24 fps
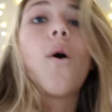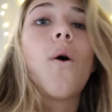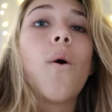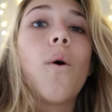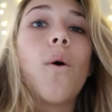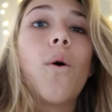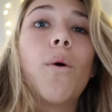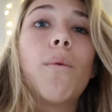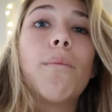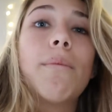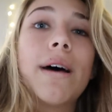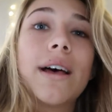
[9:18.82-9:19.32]

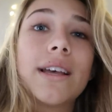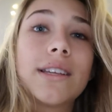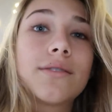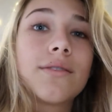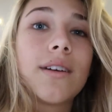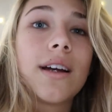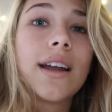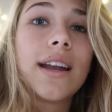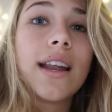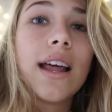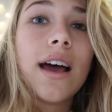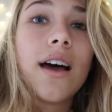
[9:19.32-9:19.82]
whole mess
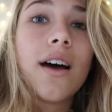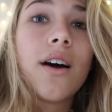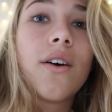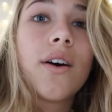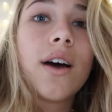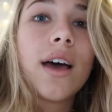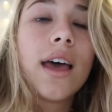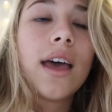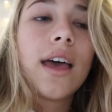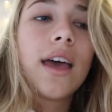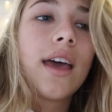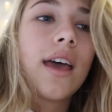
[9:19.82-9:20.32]
right now,
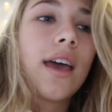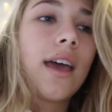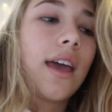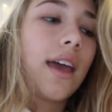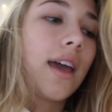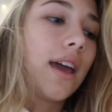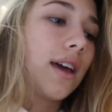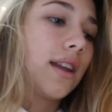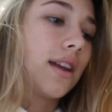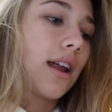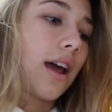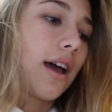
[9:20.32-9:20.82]

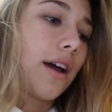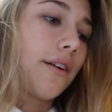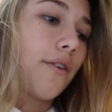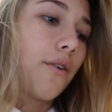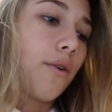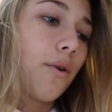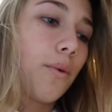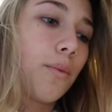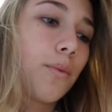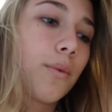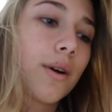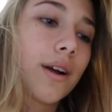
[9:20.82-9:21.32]
and I have
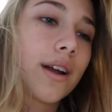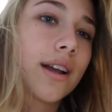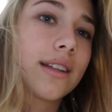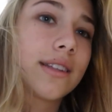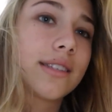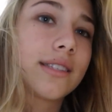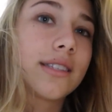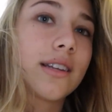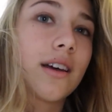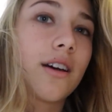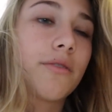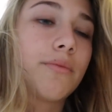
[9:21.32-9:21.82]
homework
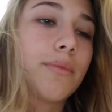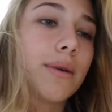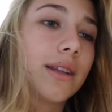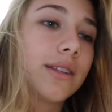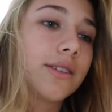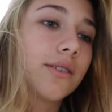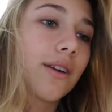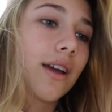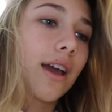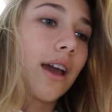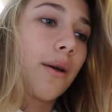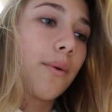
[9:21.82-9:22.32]
and stuff.
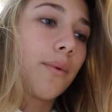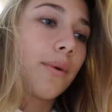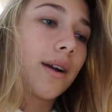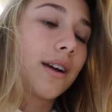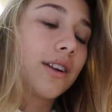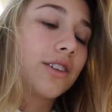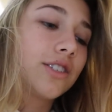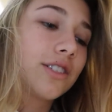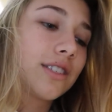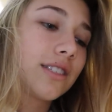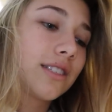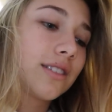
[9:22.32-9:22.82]
It's okay,
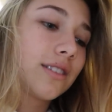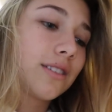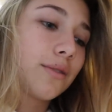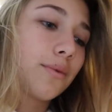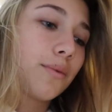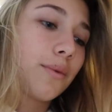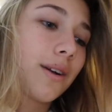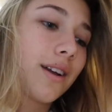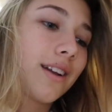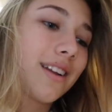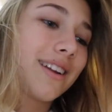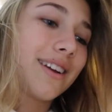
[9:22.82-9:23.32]

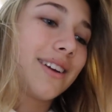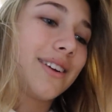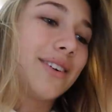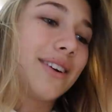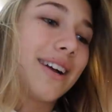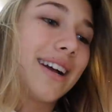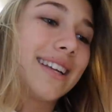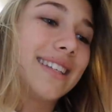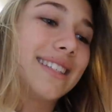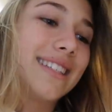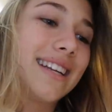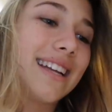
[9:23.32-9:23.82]
we're gonna
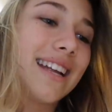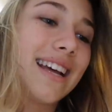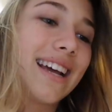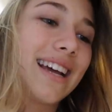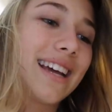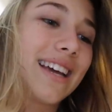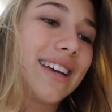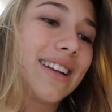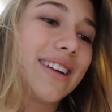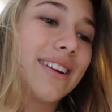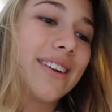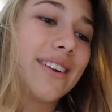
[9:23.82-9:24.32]
grind today
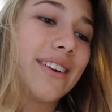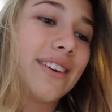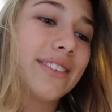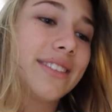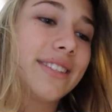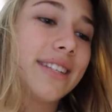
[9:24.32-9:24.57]
and get it all